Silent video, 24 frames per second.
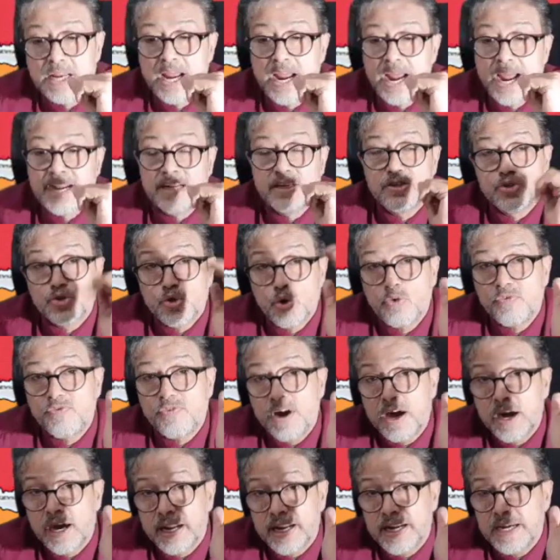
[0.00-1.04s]
And so
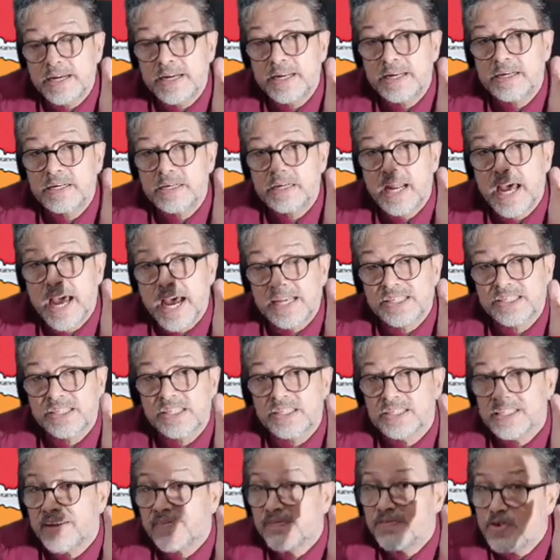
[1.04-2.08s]
far, Indian
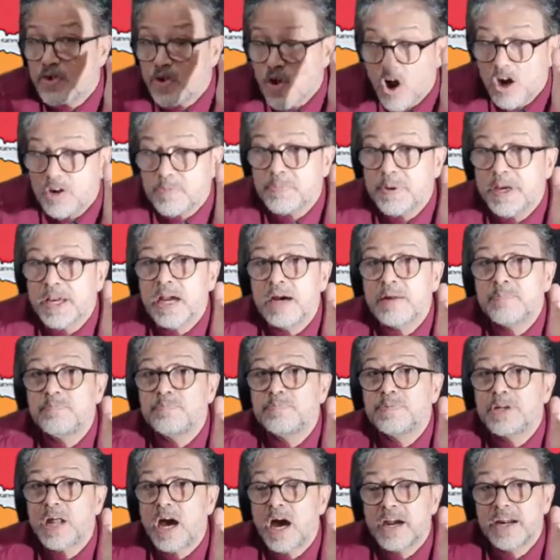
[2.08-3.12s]
assets have not become
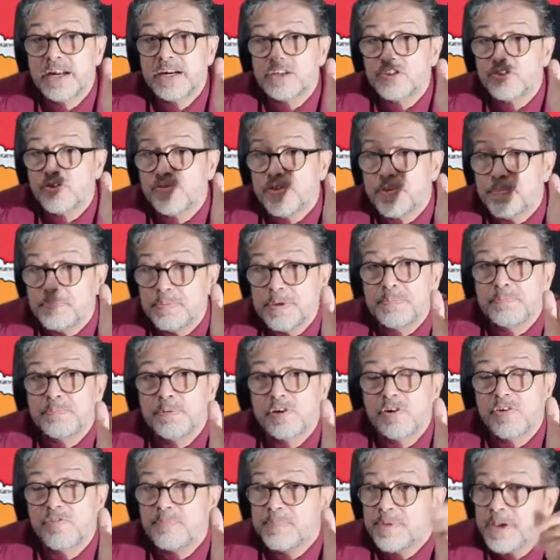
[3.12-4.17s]
targets of the
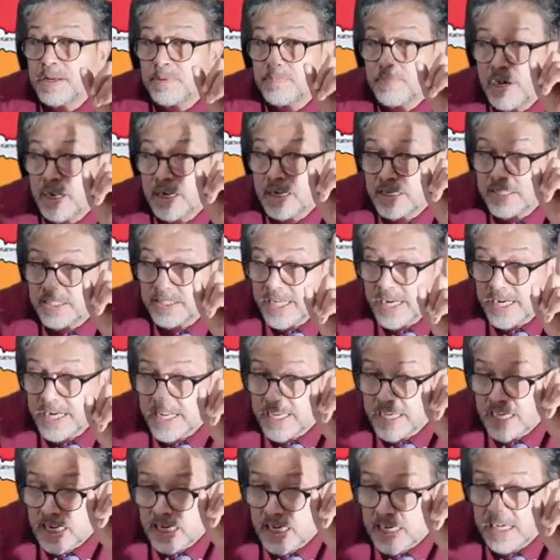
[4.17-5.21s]
people of Myanmar,
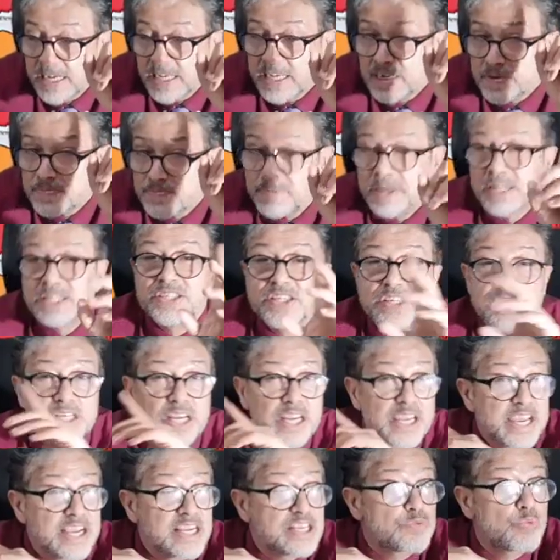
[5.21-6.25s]
sending a clear message
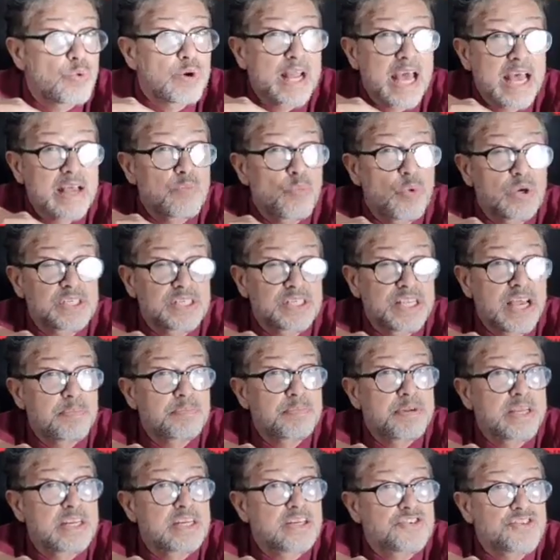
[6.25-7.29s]
against what's
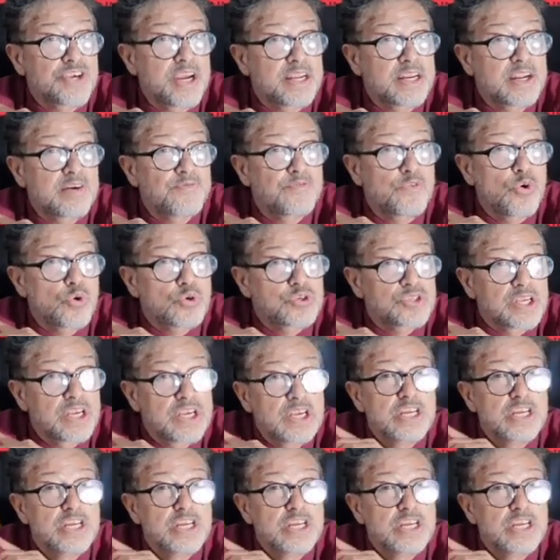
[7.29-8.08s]
happening in China, folks.